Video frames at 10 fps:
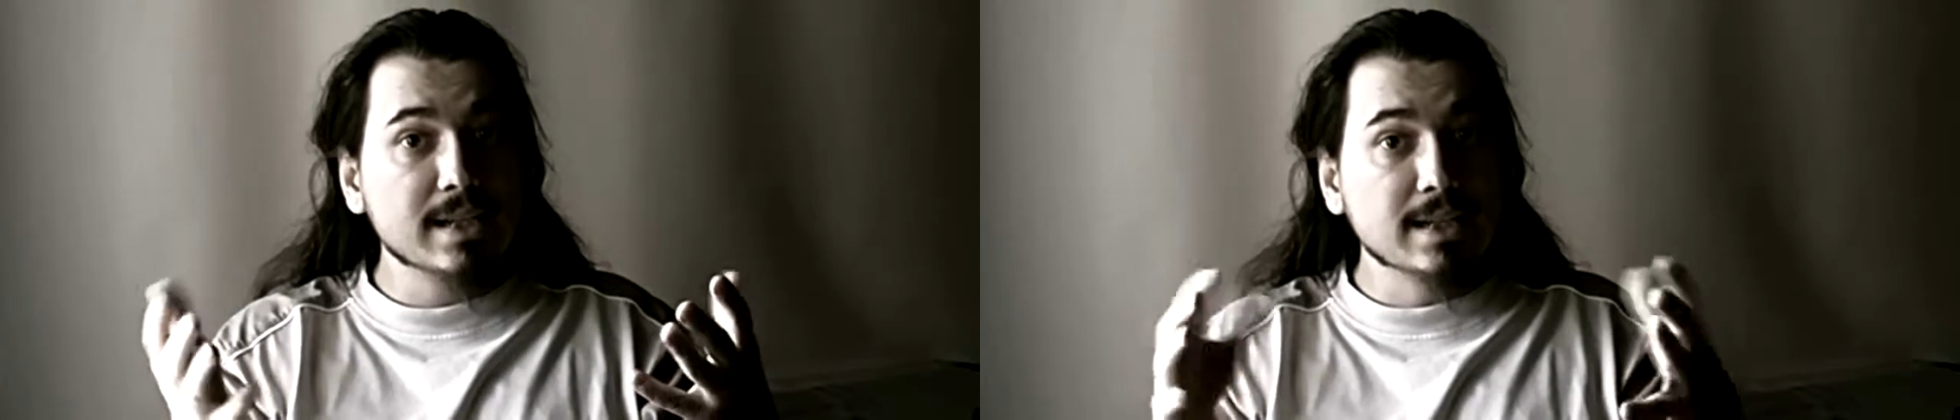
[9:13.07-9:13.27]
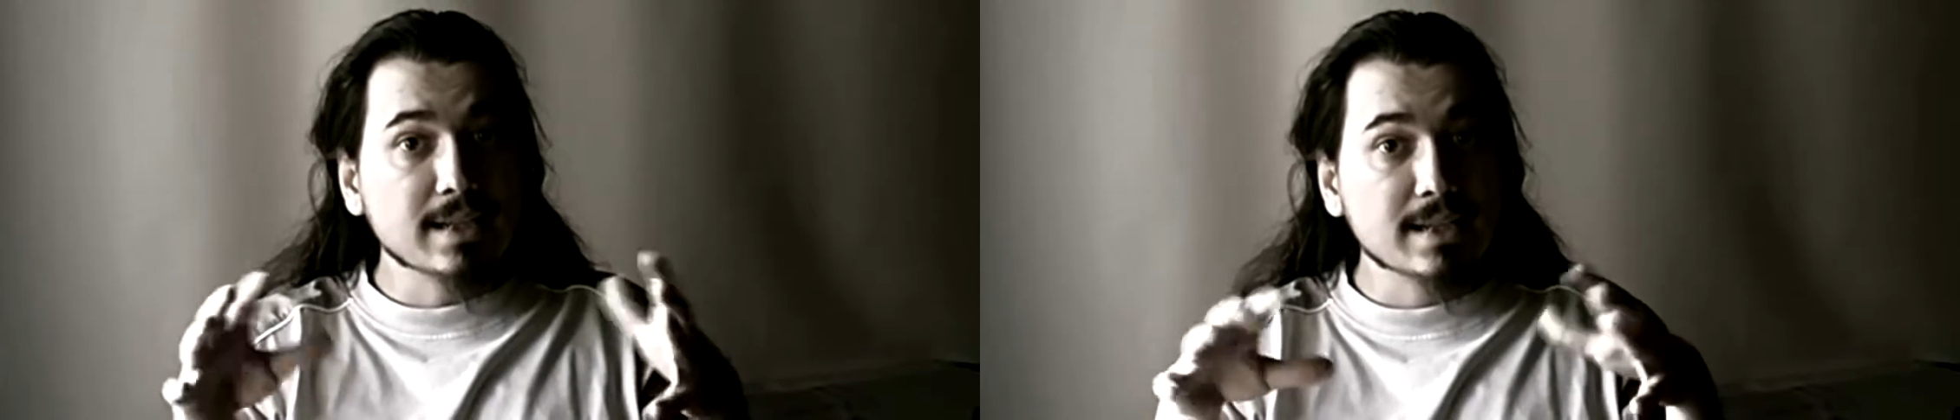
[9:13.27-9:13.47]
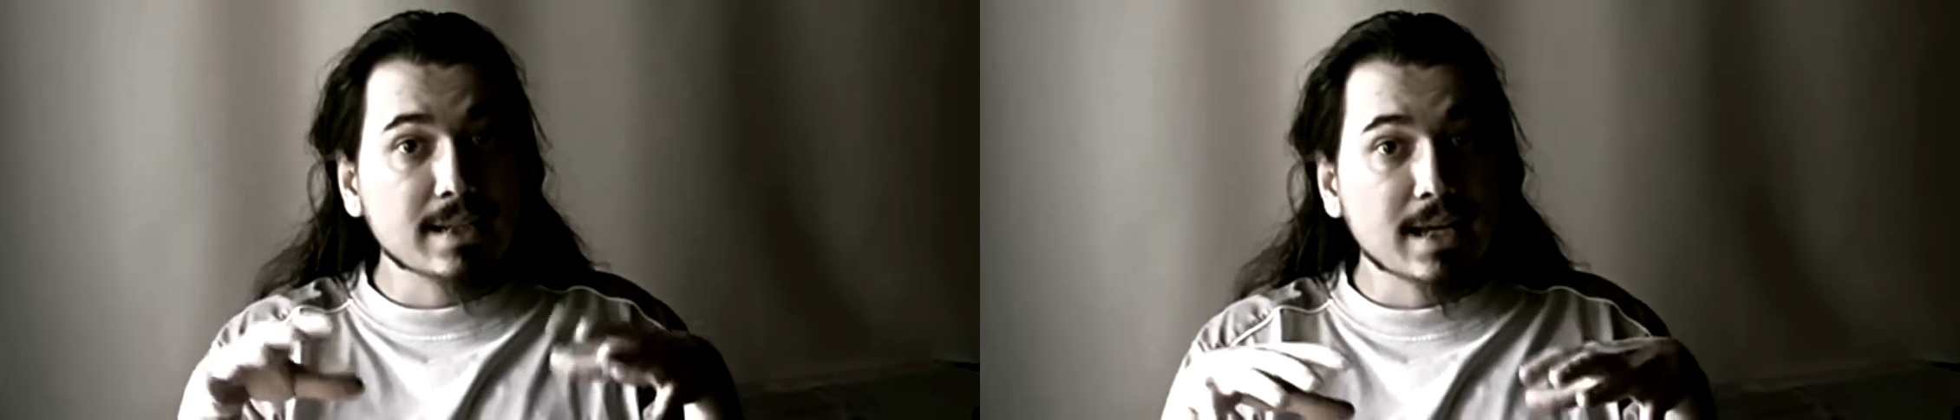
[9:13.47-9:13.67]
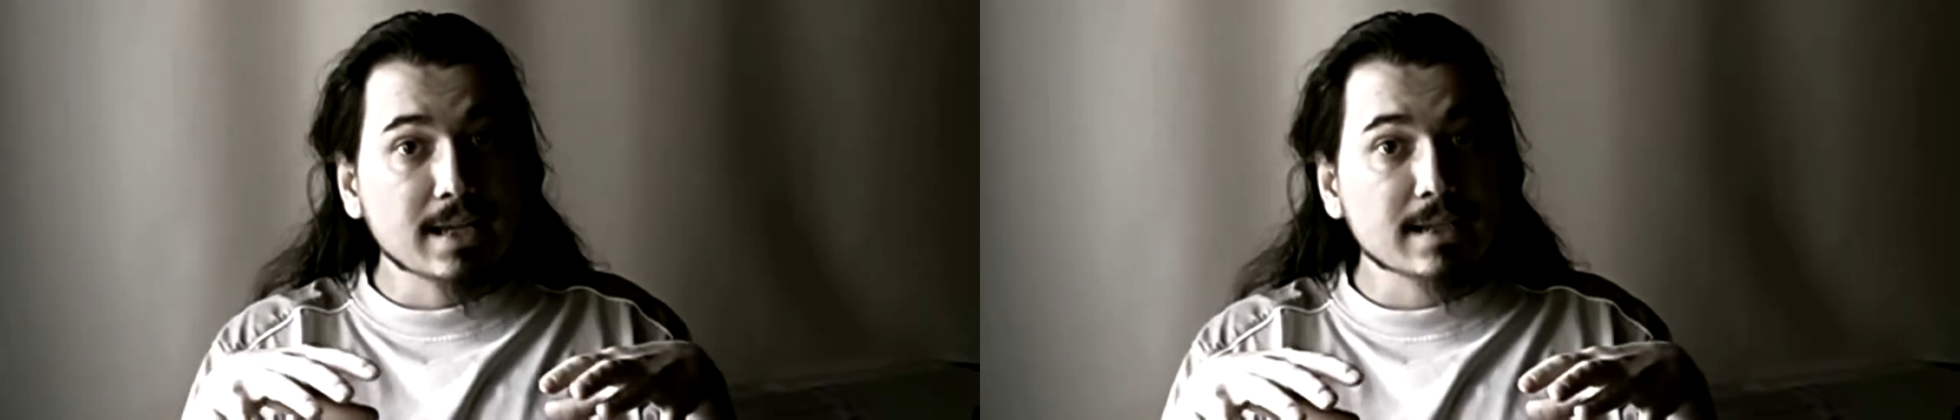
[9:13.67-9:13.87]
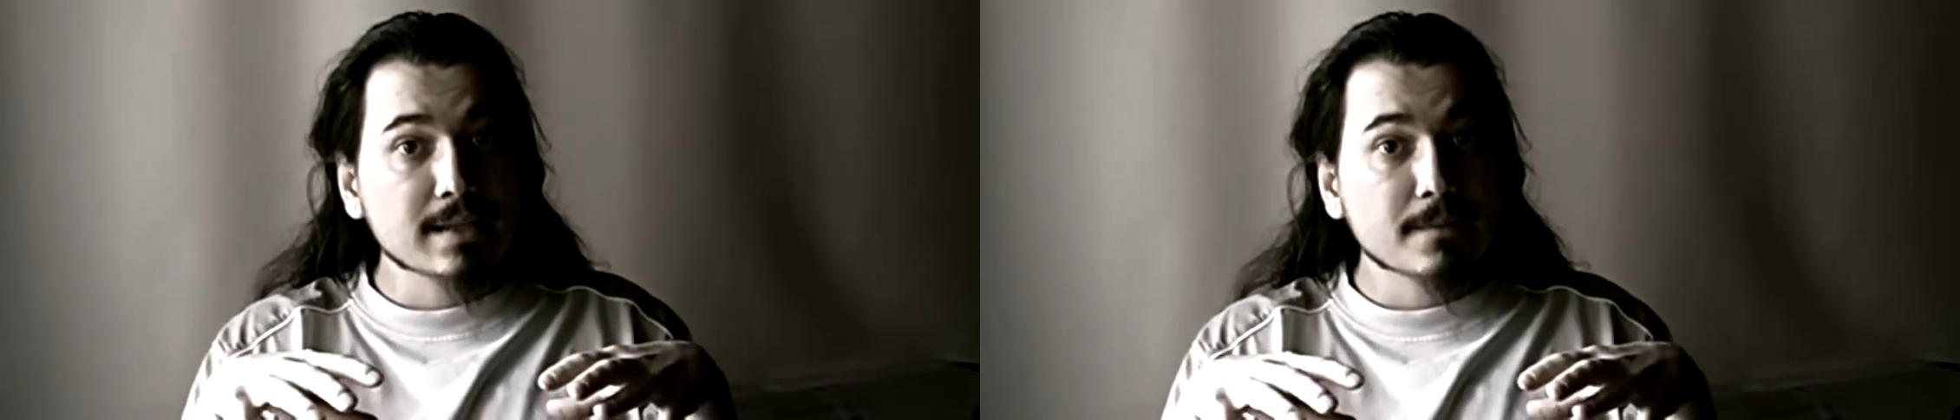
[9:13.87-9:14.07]
in this
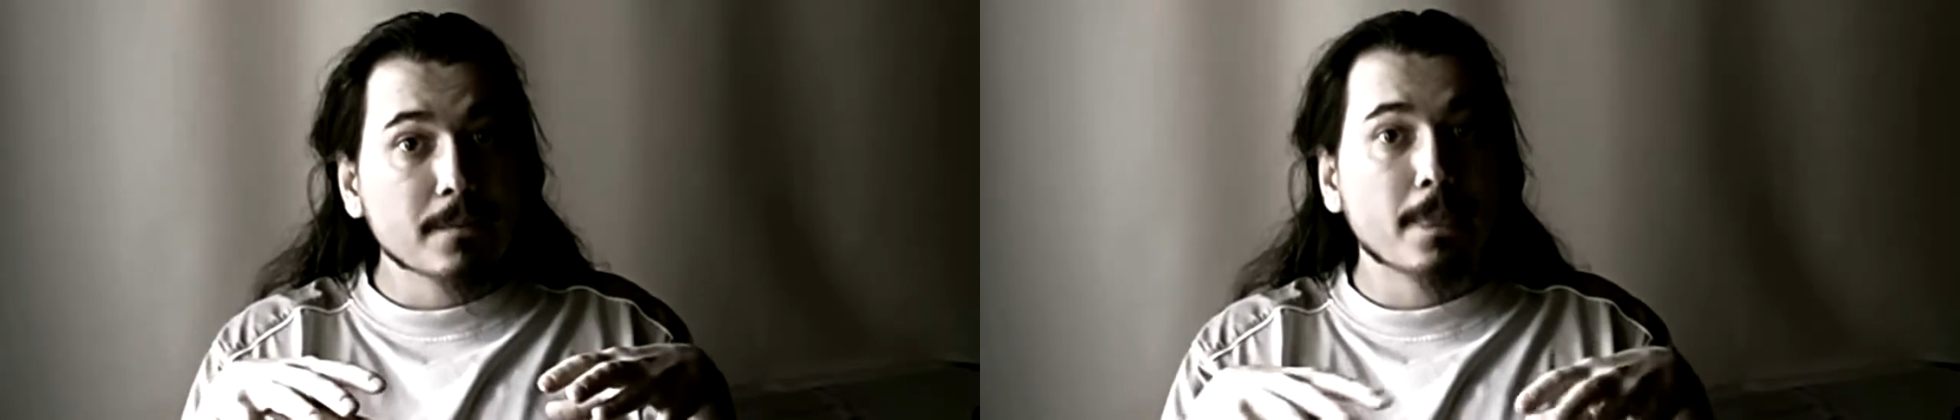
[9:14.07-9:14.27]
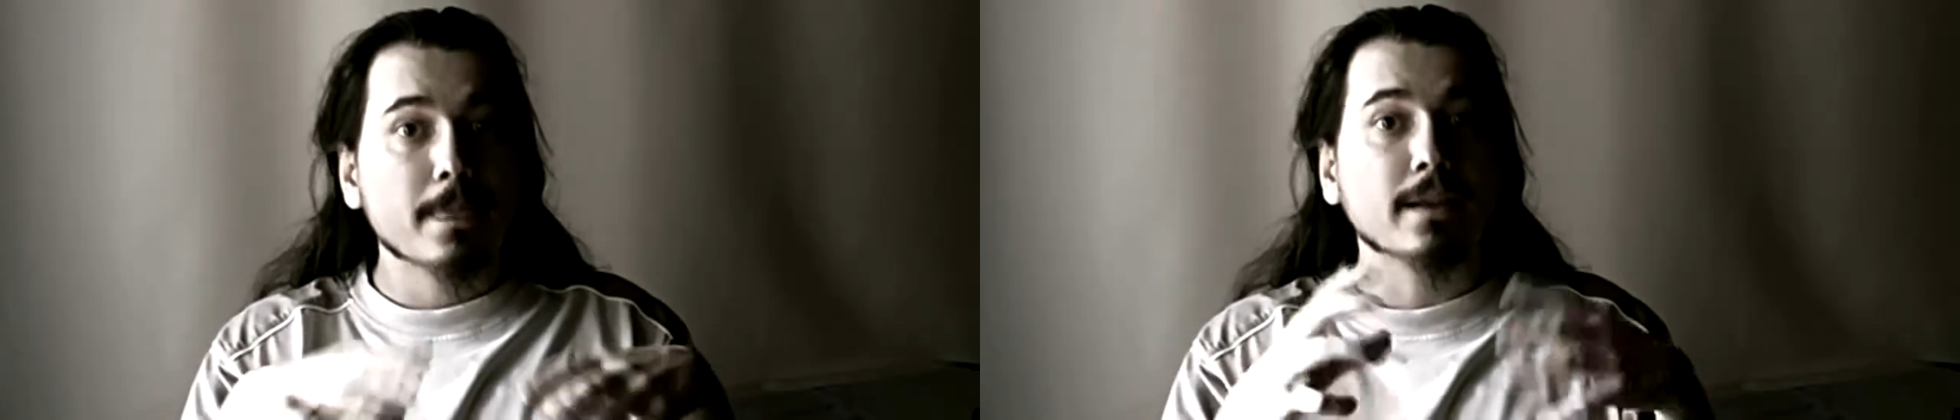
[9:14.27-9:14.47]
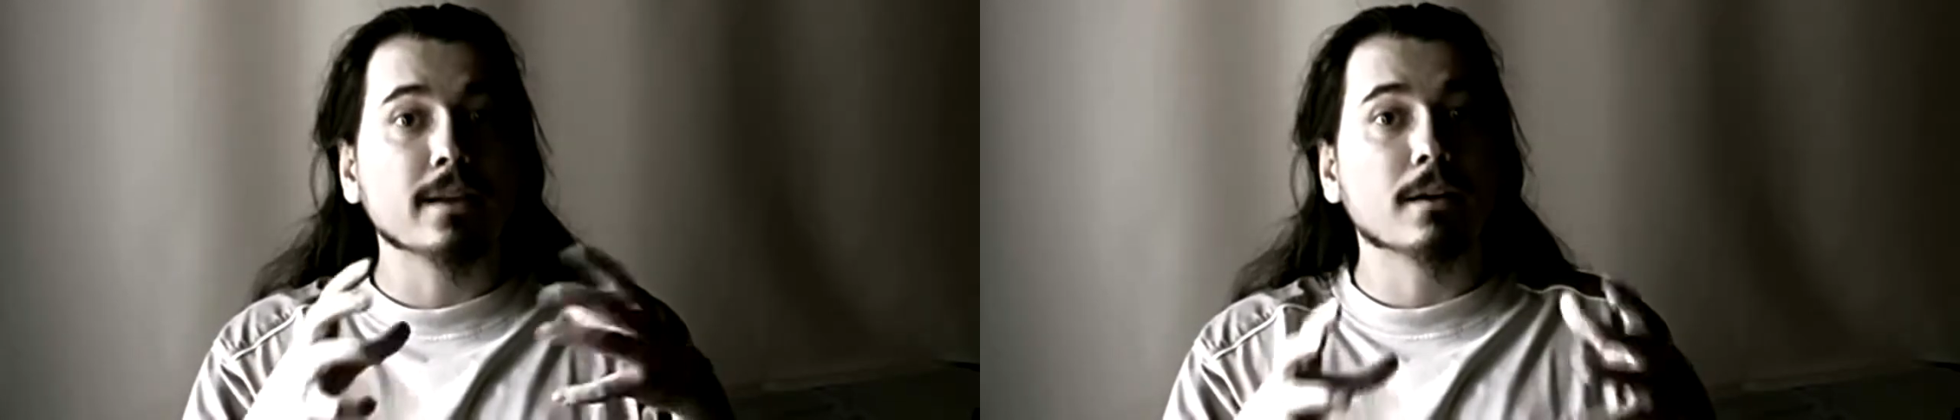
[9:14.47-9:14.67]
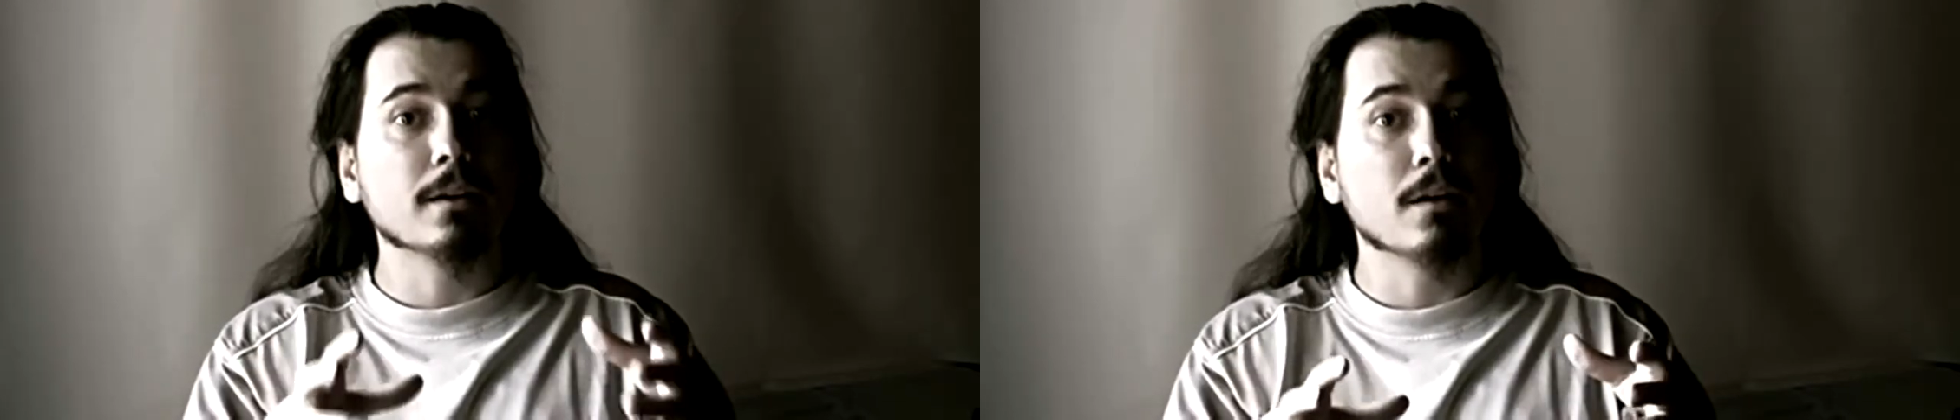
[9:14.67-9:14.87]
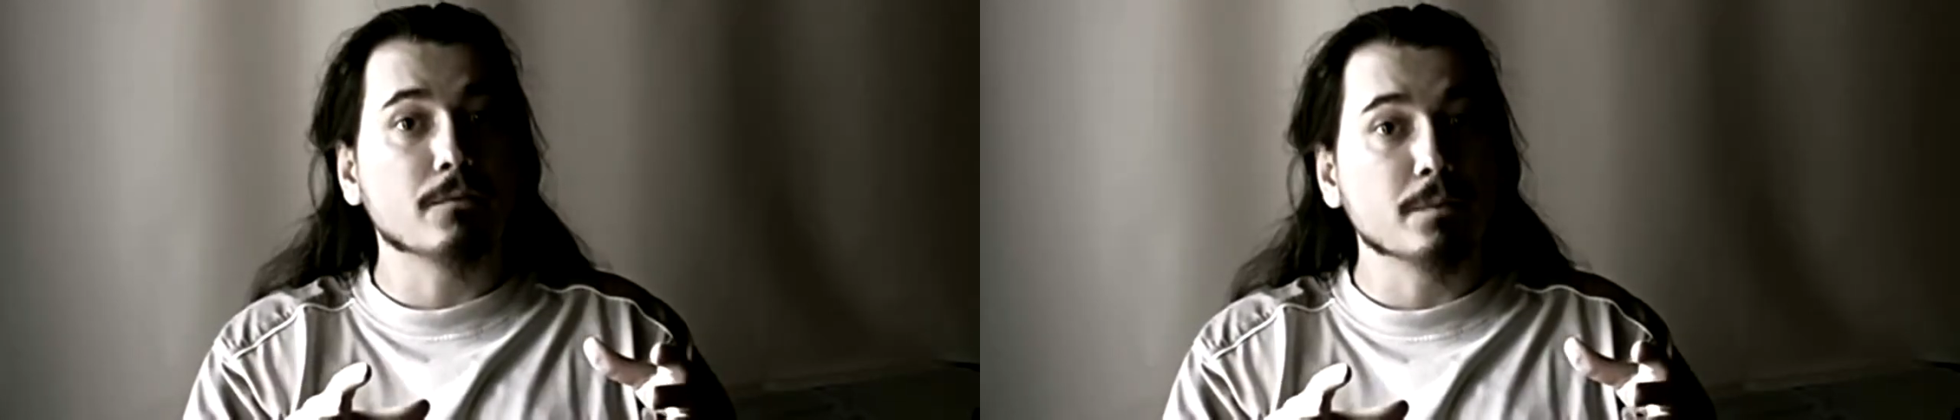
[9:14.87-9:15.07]
case, that our
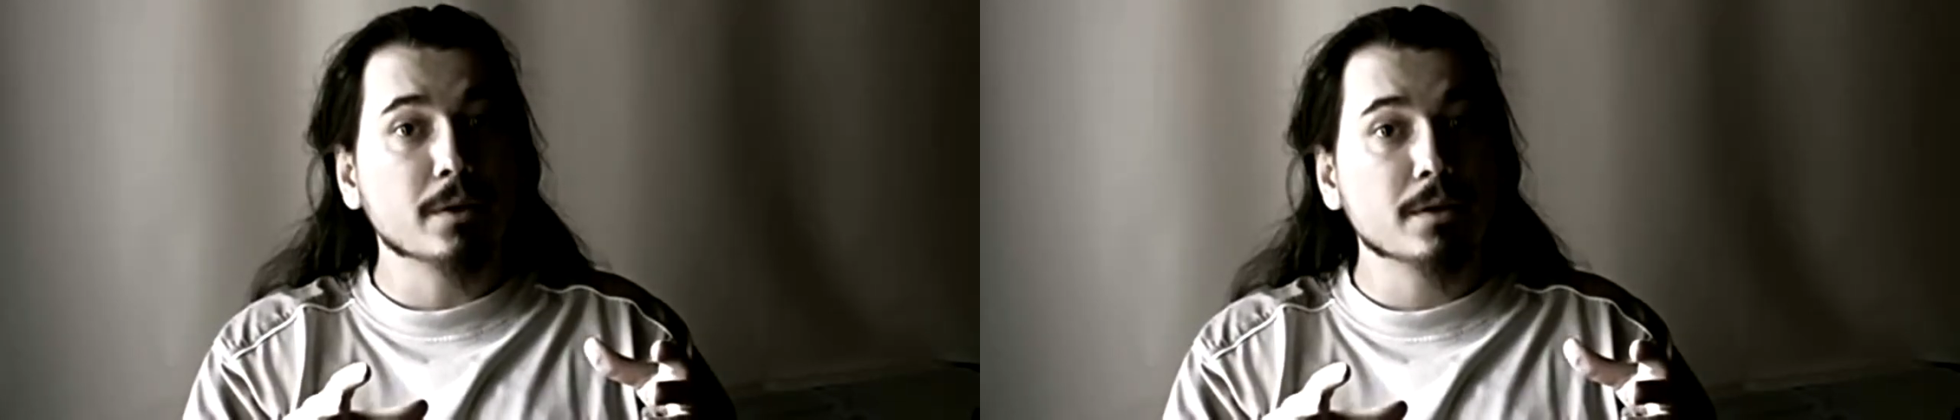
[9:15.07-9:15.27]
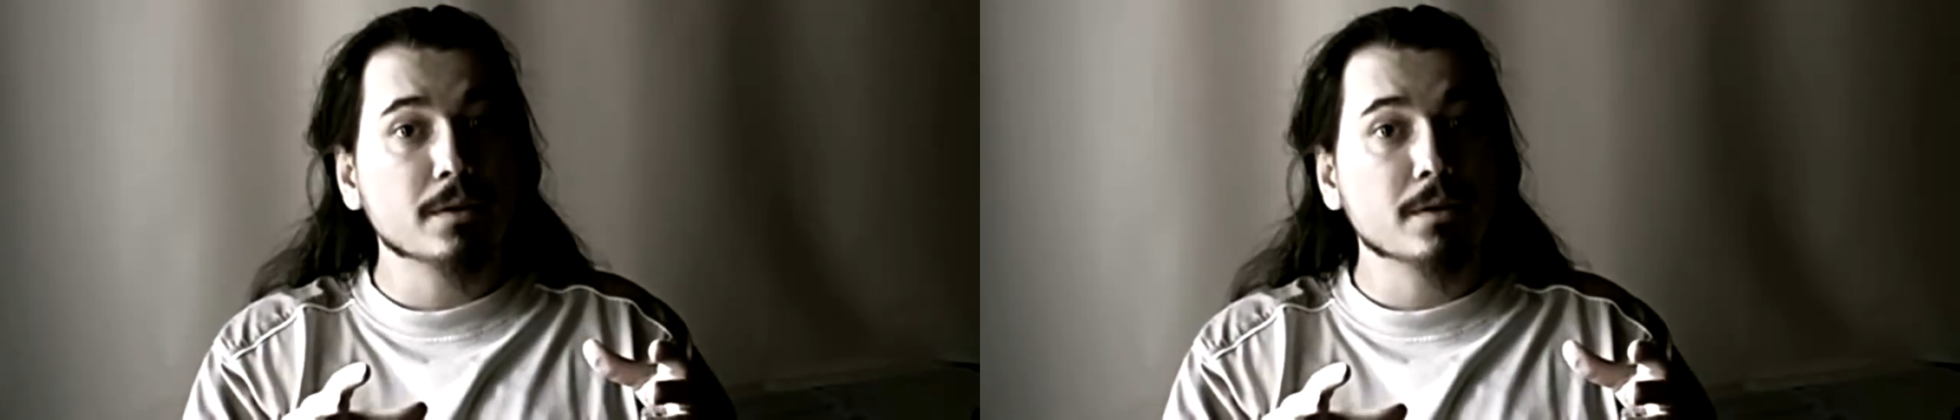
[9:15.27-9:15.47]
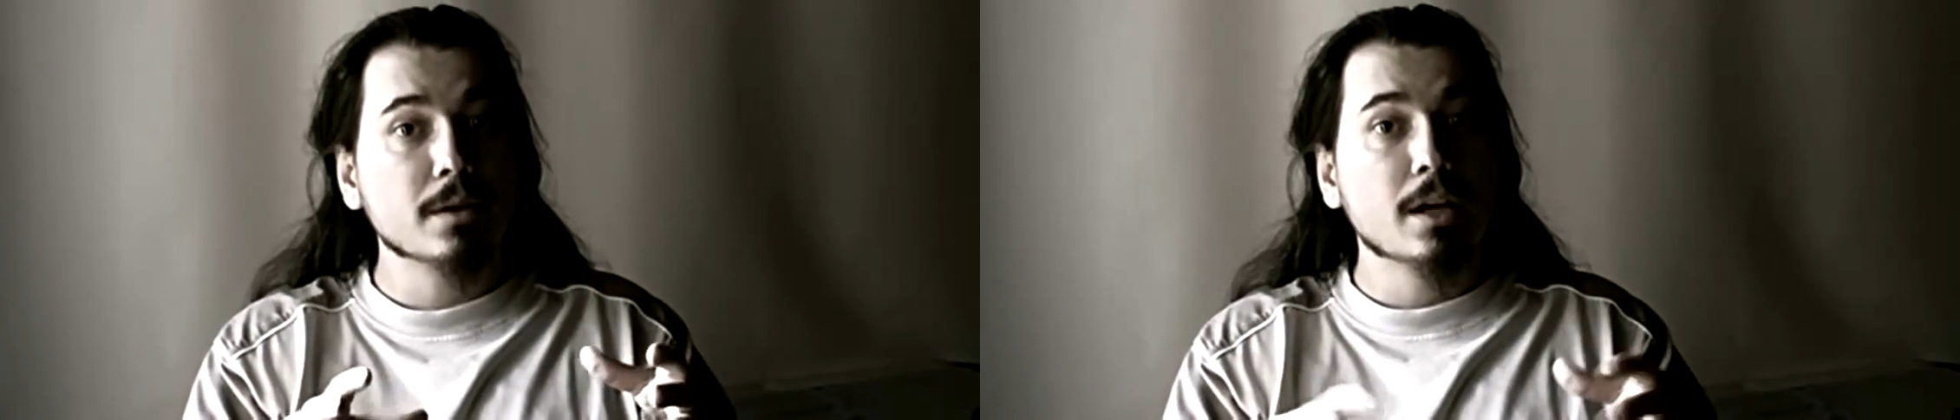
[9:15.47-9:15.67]
government